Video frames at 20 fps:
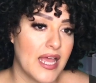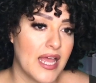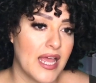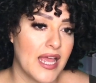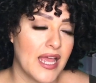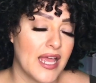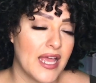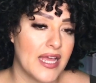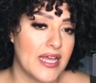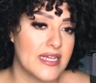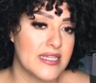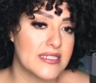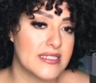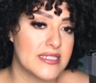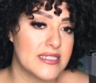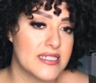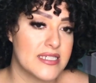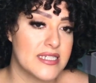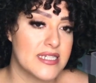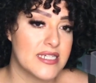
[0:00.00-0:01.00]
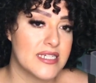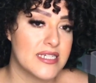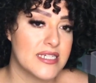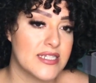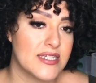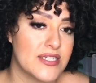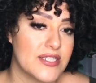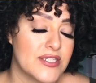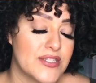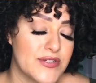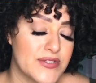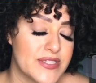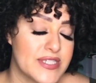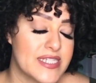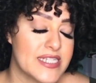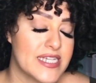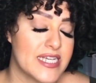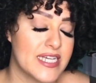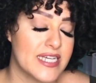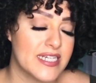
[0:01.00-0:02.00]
and you'll see.